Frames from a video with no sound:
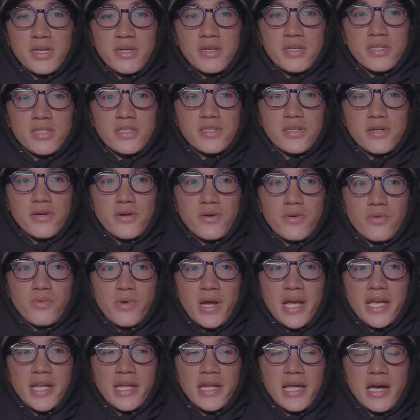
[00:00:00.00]
So
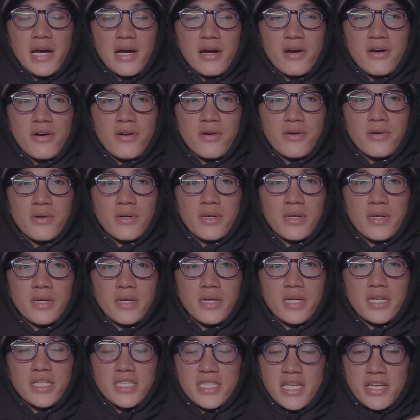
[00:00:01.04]
right now,
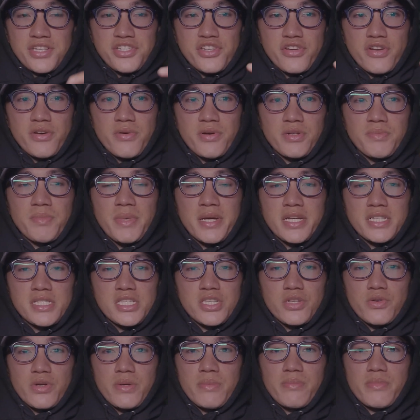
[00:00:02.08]
a section of my
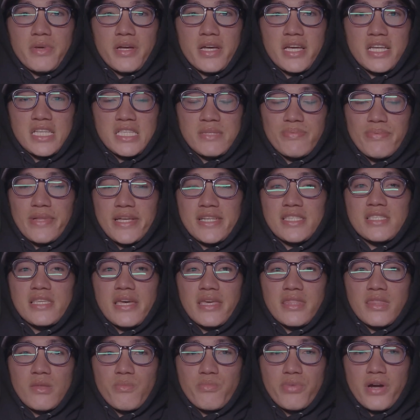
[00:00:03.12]
script explains
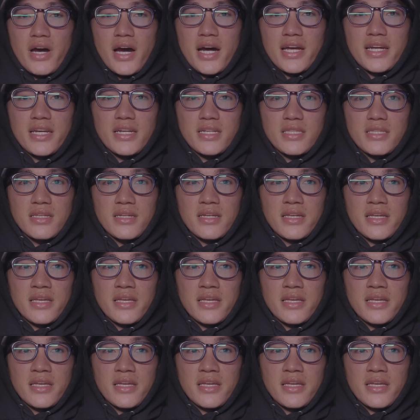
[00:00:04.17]
like the product,